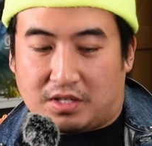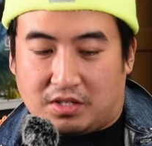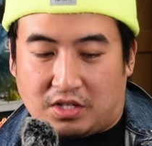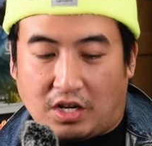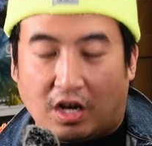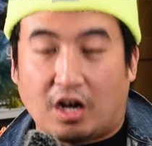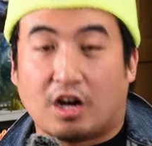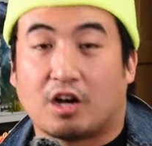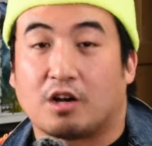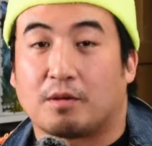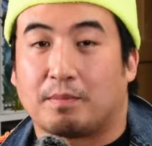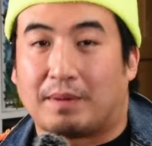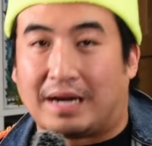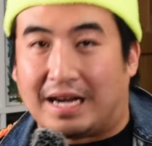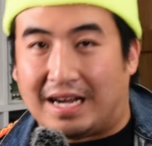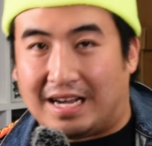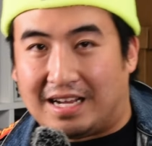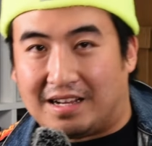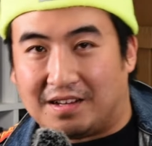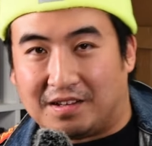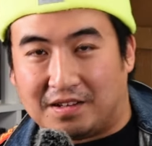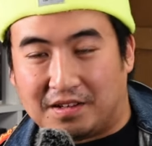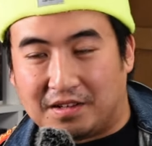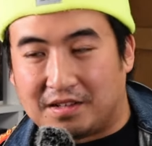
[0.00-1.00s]
the dog
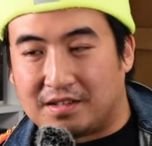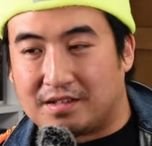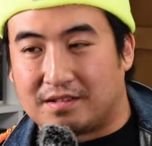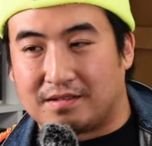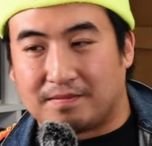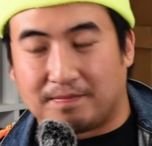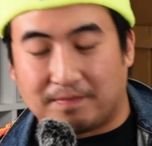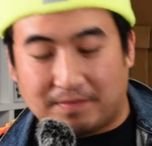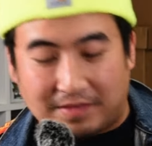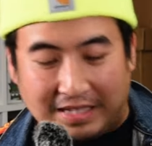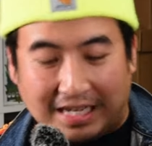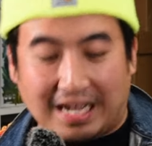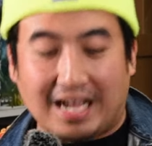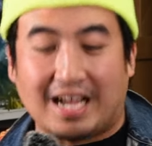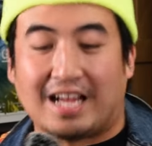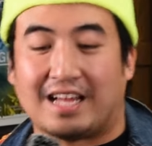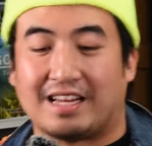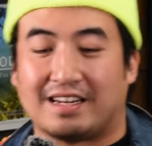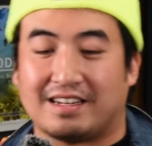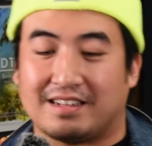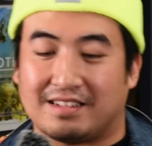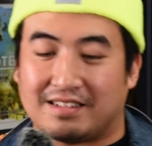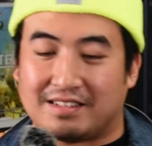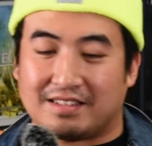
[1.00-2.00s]
pile,
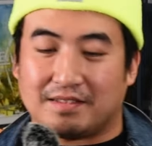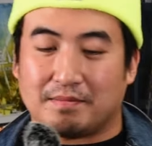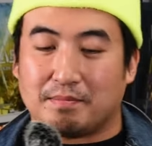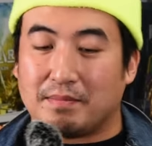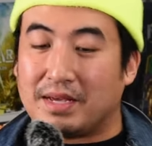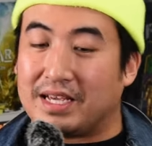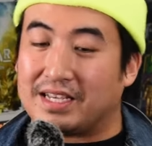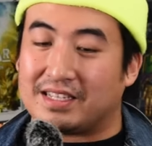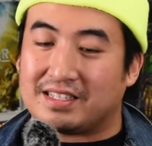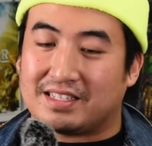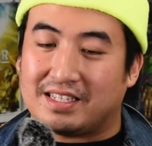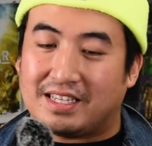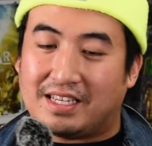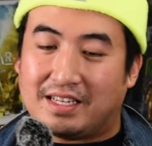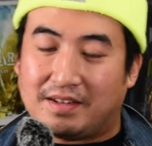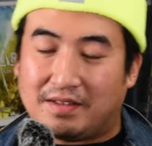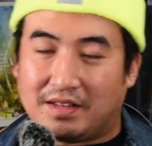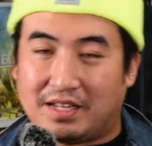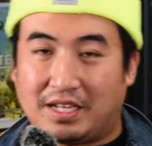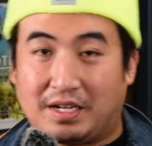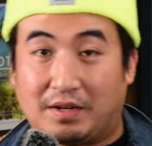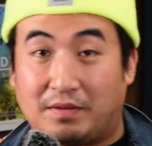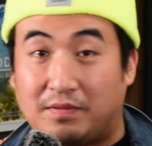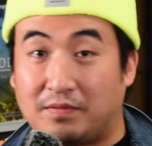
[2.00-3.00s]
that makes it
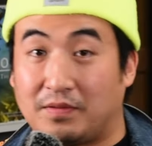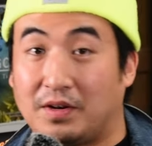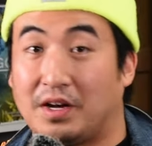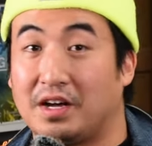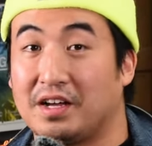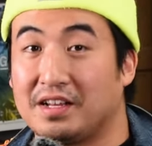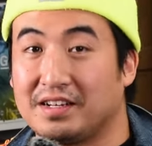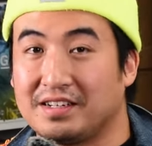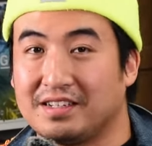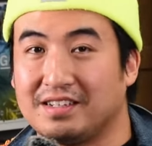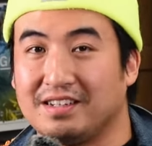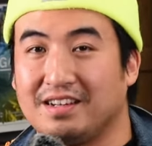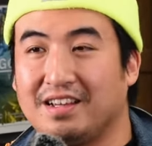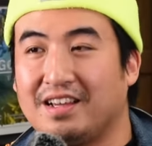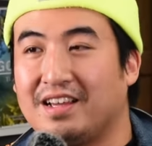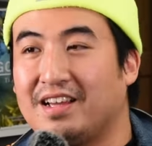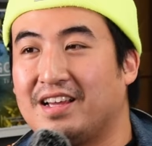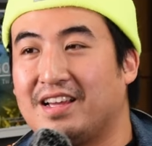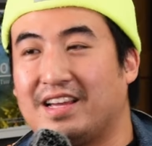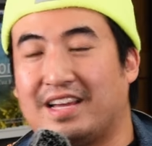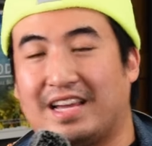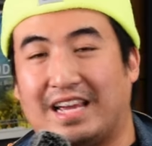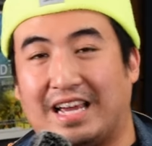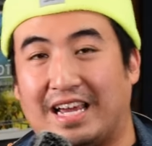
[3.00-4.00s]
like fun,
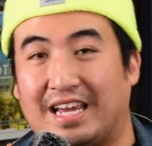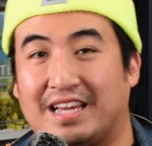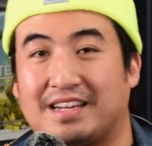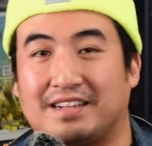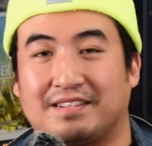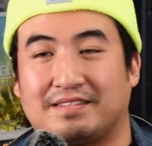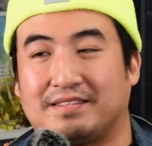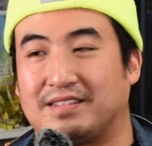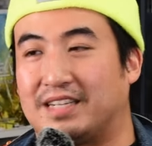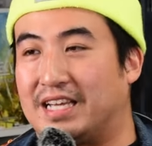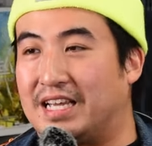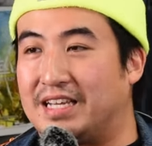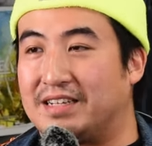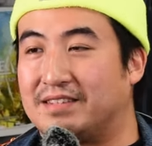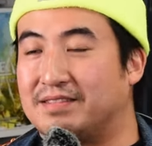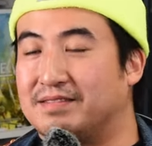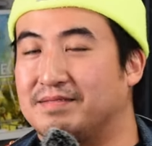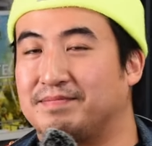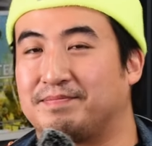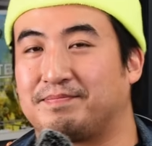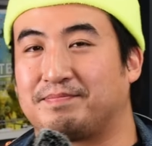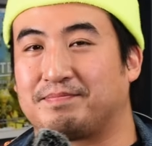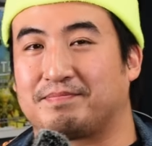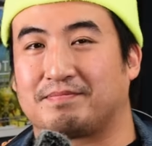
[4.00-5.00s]

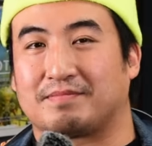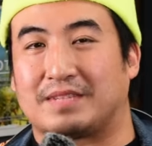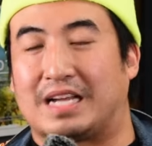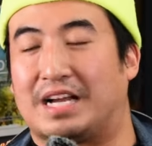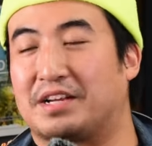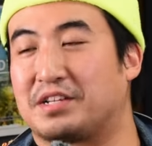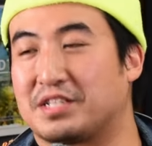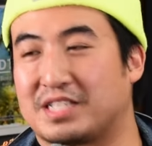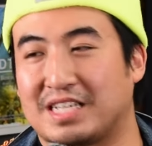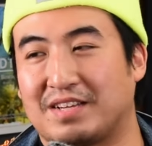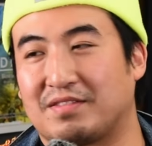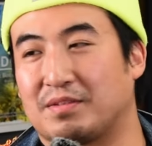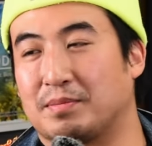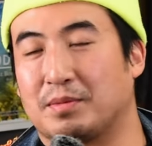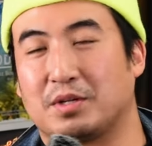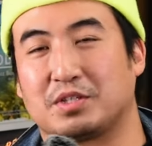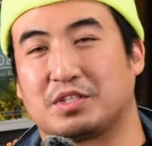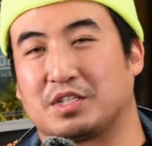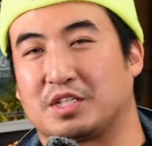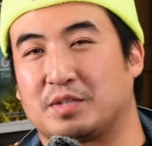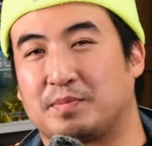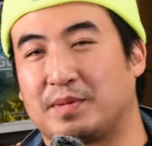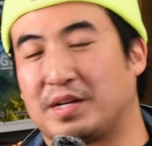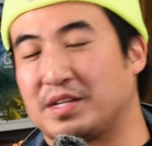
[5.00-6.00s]
and I just have the
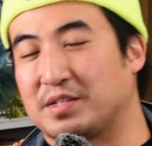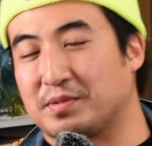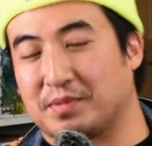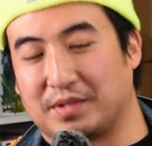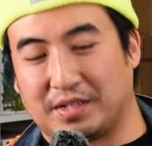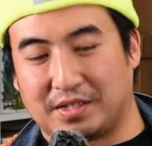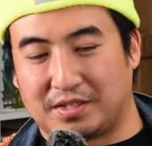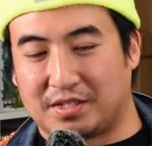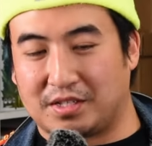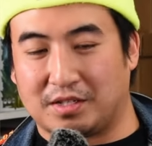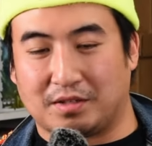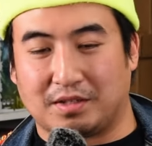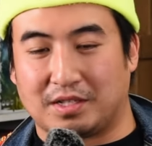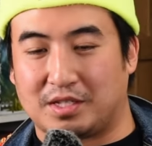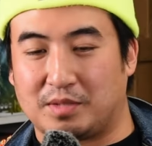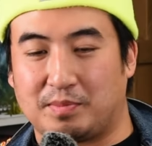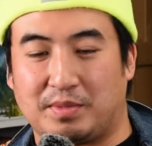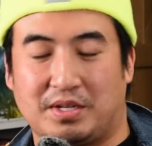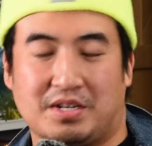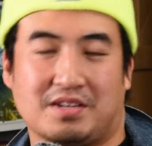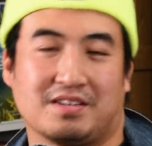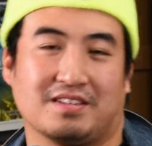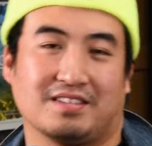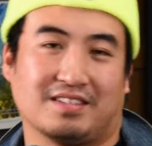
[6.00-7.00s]
most experience with it. So let's
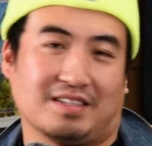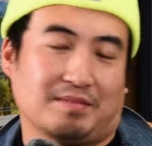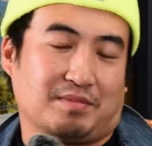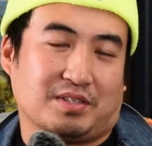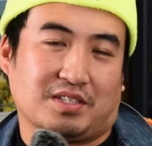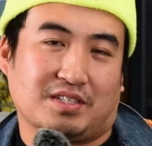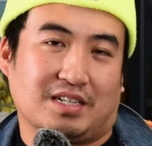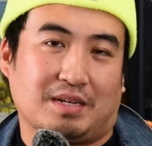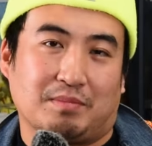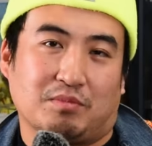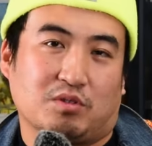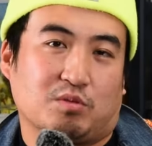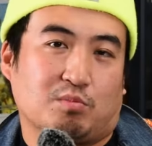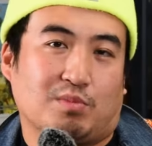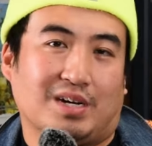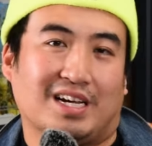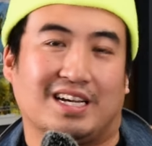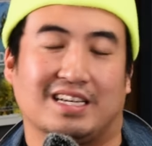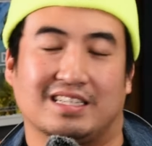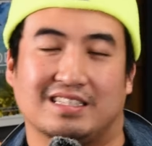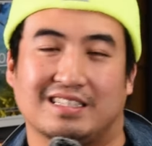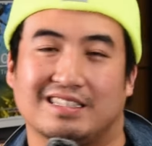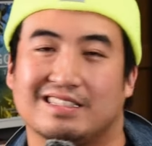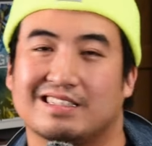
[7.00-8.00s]
be honest, I'm just
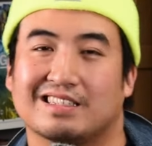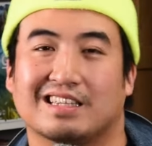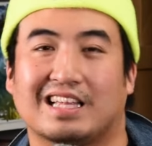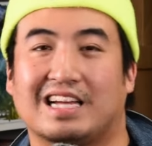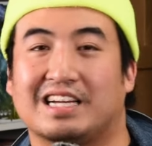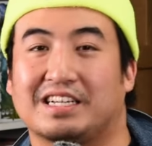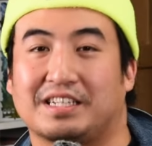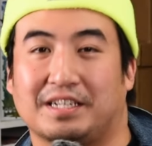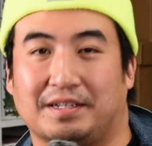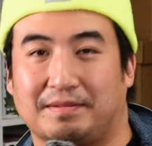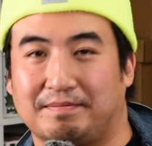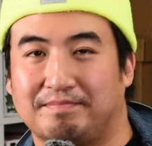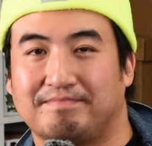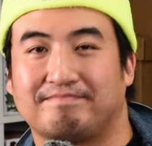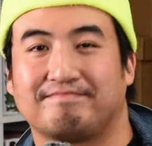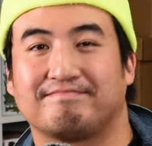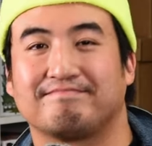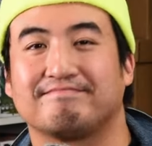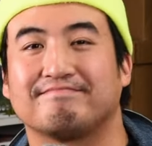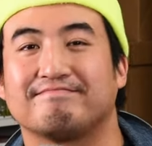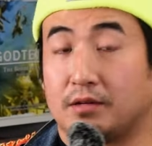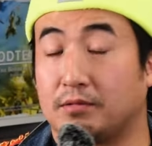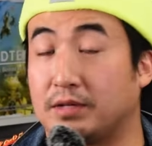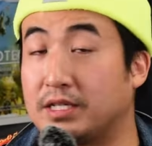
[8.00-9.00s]
biased. I just like it.
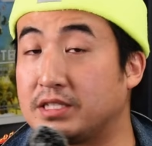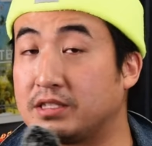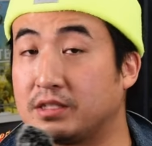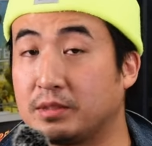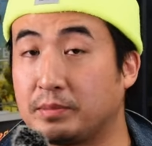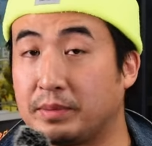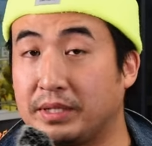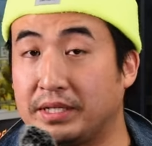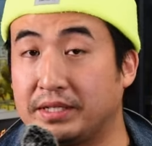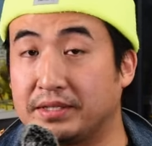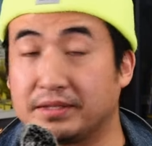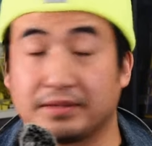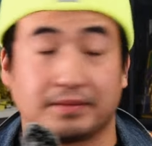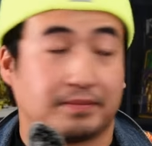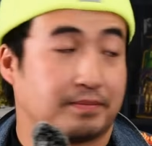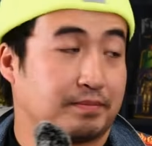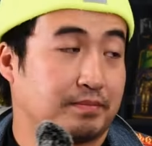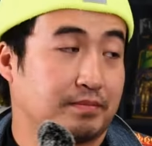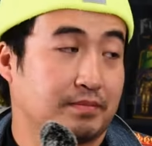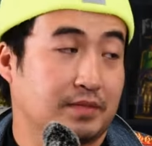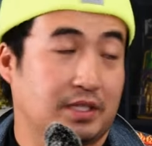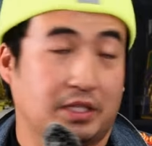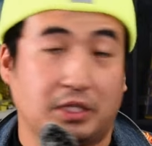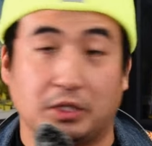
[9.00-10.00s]
Rest in peace,
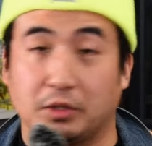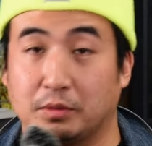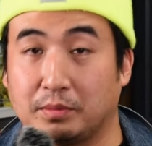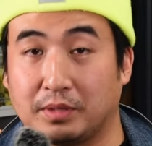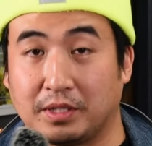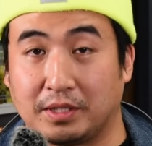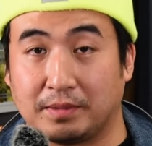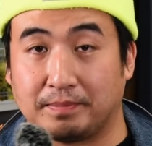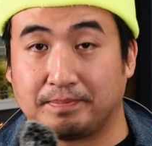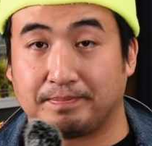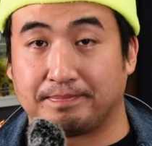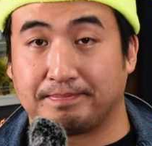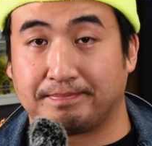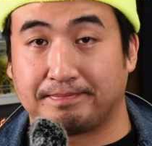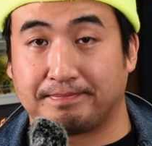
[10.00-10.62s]
Guild Ball.